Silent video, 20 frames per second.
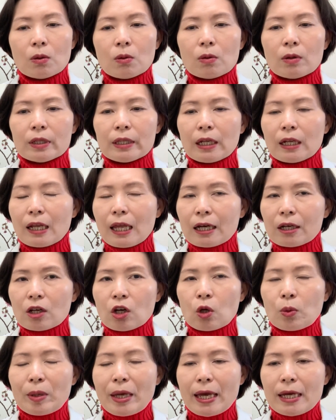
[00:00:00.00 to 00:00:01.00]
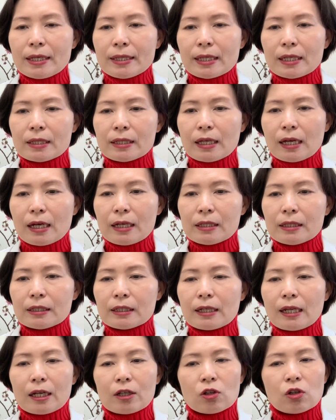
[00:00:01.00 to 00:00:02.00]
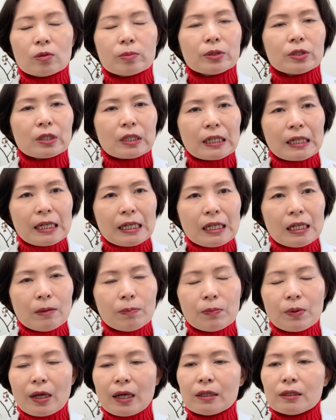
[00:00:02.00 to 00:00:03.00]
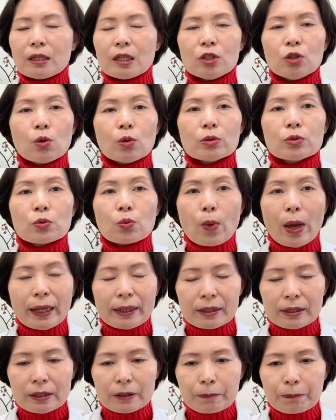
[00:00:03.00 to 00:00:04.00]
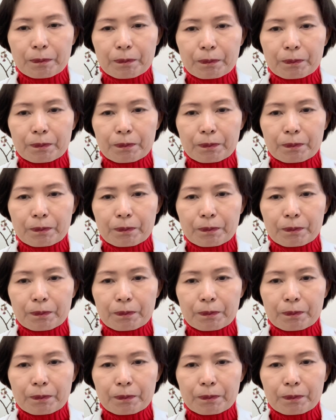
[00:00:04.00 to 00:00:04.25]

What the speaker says: Or the lack of exercise, lack of sleep, and no sweat.